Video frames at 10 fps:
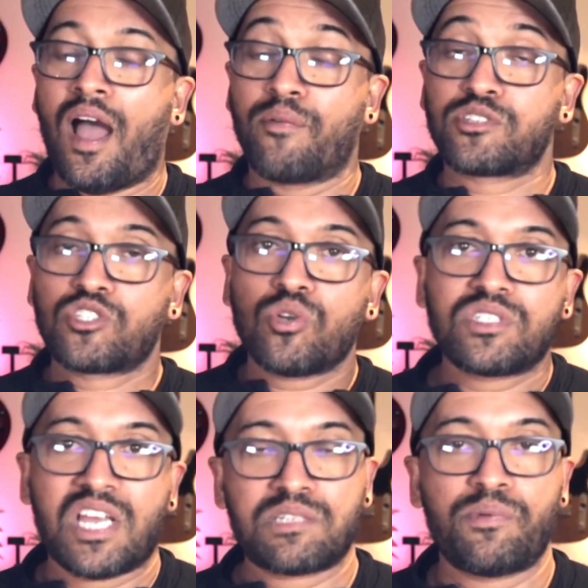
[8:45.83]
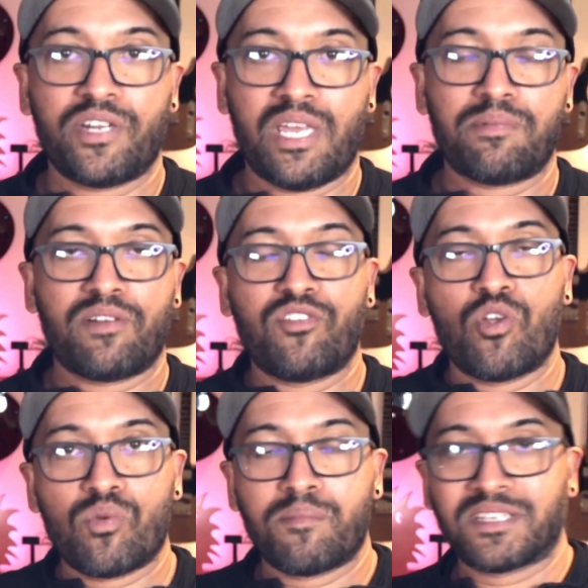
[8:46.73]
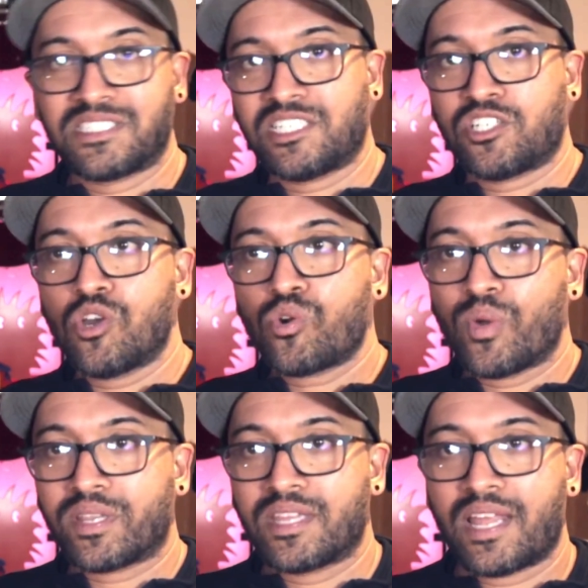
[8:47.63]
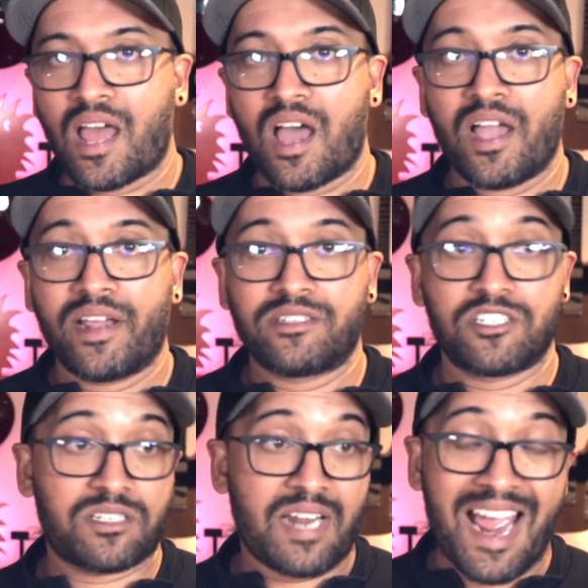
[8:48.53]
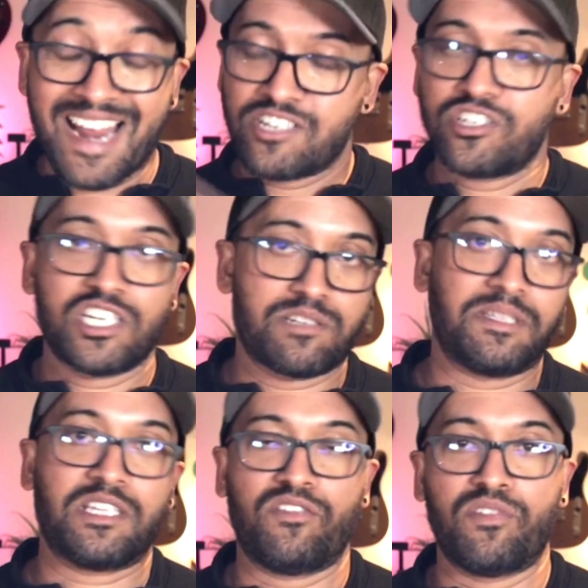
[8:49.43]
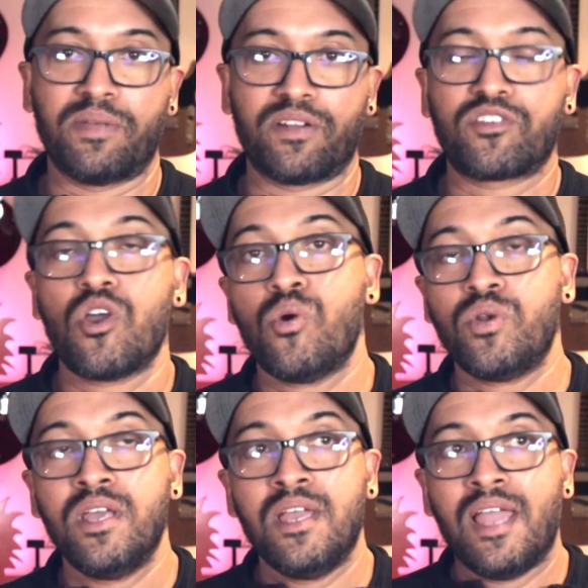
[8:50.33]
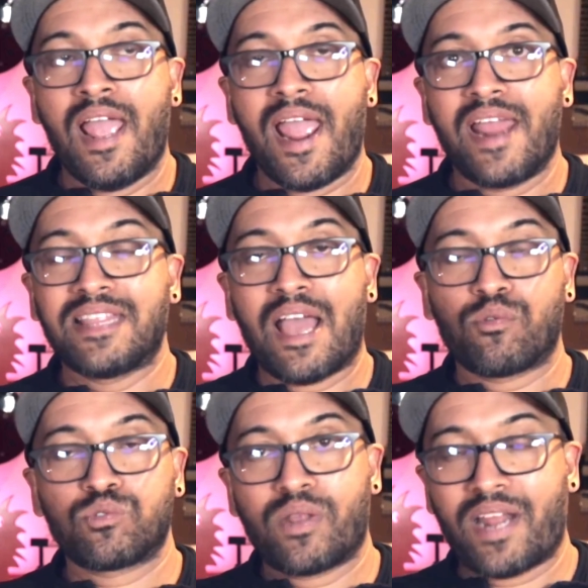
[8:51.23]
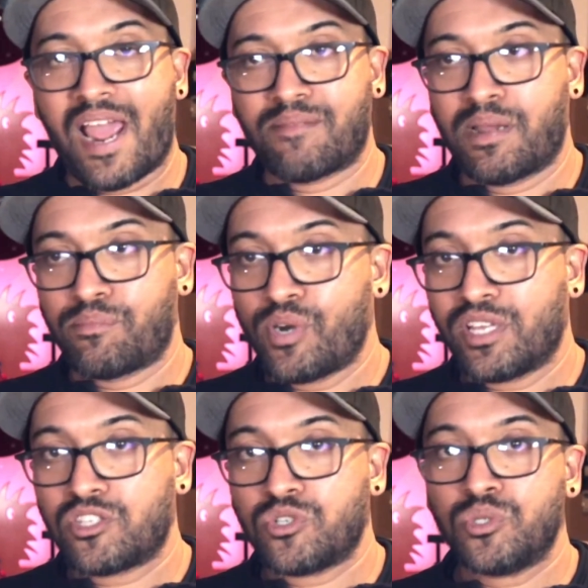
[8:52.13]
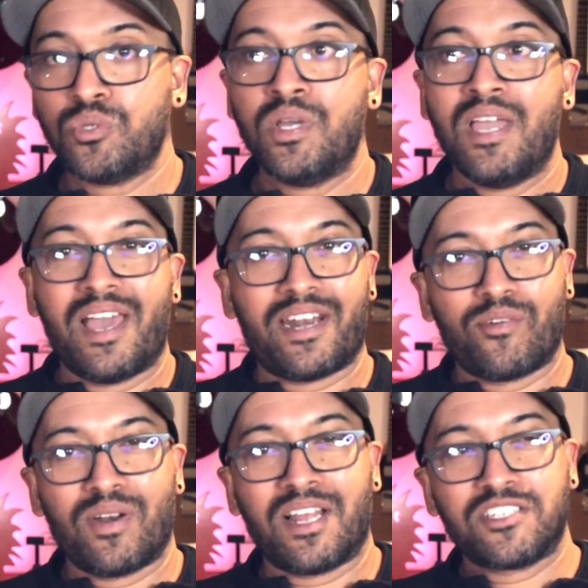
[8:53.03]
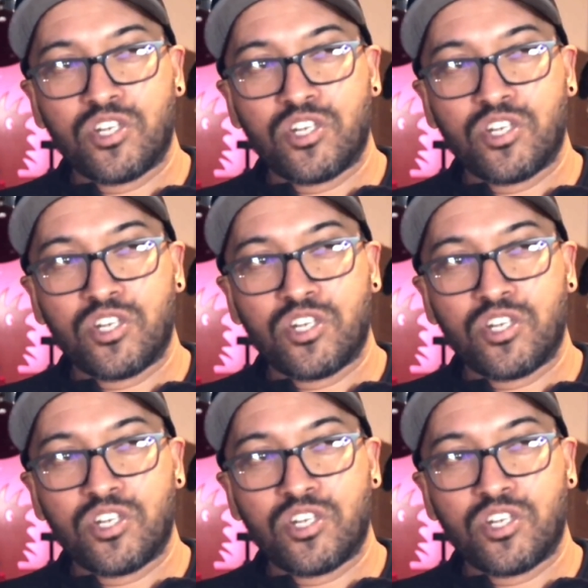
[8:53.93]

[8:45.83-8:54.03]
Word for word: I was so desperate to keep it afloat when my CTO quit that I just had to teach myself a bit of code, and that was when I had my breakthrough and I realized you